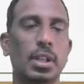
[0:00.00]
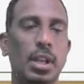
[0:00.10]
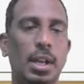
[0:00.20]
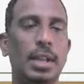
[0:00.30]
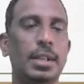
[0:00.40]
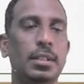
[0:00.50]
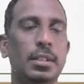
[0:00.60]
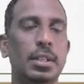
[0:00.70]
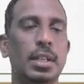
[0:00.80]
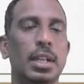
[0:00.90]
and
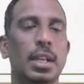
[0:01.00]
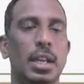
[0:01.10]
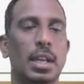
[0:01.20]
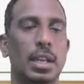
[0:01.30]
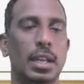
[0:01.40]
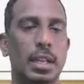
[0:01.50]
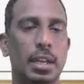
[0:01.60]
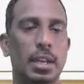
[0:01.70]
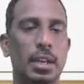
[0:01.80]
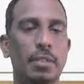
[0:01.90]

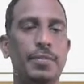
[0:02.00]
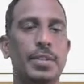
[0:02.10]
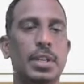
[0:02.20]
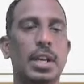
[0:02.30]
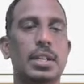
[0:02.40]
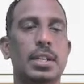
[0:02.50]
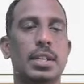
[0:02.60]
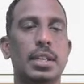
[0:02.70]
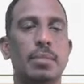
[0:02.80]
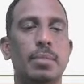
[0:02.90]
left
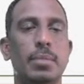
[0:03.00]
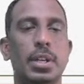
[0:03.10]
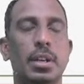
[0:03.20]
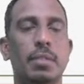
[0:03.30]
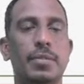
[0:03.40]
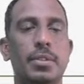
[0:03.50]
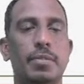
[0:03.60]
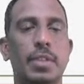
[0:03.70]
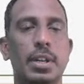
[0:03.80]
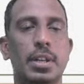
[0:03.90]
atrium and left
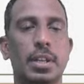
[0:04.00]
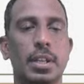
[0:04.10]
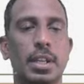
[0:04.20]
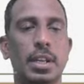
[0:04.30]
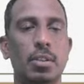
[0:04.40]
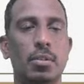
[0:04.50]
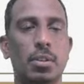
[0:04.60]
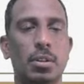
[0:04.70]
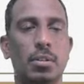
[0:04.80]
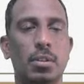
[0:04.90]
ventricle are
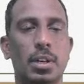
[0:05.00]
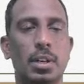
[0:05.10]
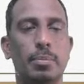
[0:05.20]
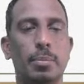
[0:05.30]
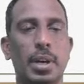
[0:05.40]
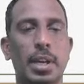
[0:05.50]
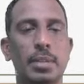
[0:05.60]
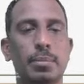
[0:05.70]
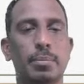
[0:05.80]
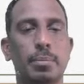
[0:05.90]
guarded
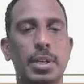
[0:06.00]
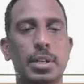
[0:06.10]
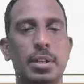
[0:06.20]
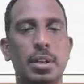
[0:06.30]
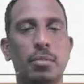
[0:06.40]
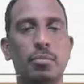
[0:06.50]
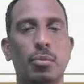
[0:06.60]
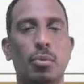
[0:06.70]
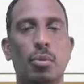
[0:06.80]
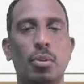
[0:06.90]
by mitral
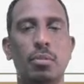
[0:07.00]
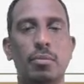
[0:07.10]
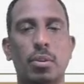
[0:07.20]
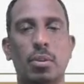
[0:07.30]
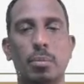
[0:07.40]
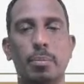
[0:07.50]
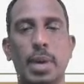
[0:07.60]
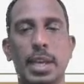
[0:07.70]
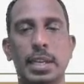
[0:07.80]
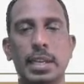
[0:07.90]
valve or
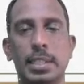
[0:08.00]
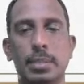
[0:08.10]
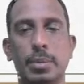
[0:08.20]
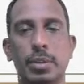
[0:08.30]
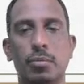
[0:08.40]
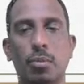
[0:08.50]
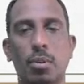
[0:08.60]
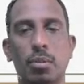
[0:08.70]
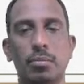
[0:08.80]
bicuspid valve.